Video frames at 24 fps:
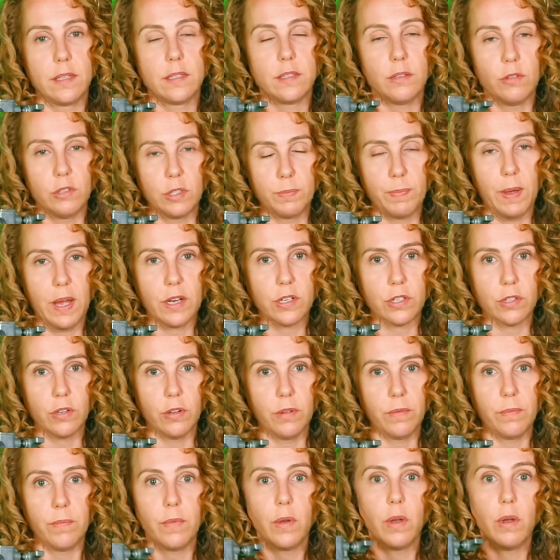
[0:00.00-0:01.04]
it so
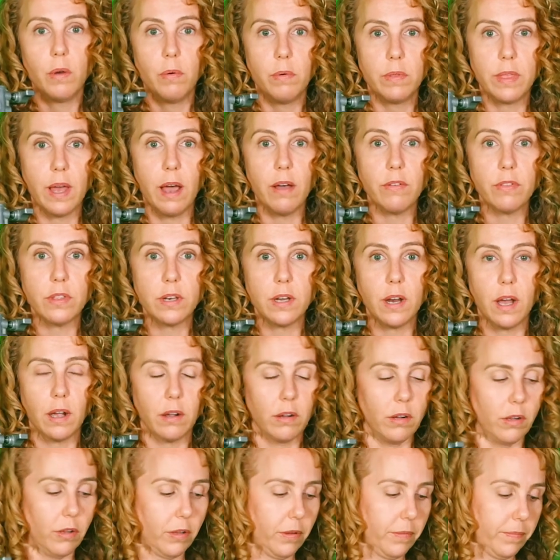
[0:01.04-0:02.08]
special. Without the
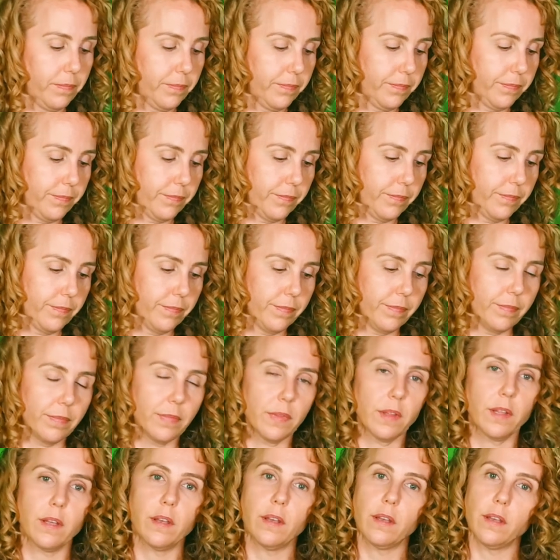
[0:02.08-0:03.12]
knuckle,
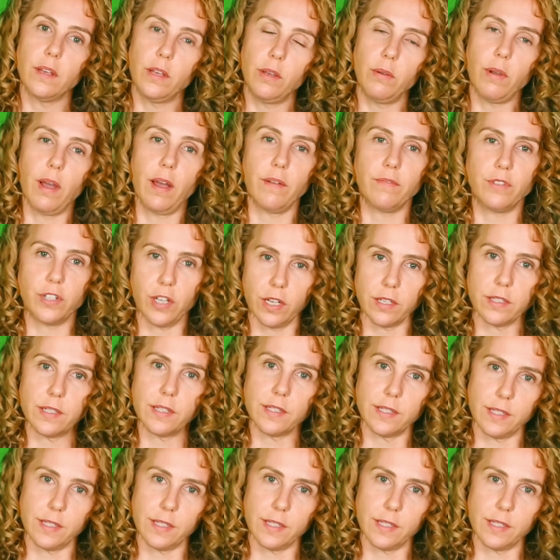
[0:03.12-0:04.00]
you have just a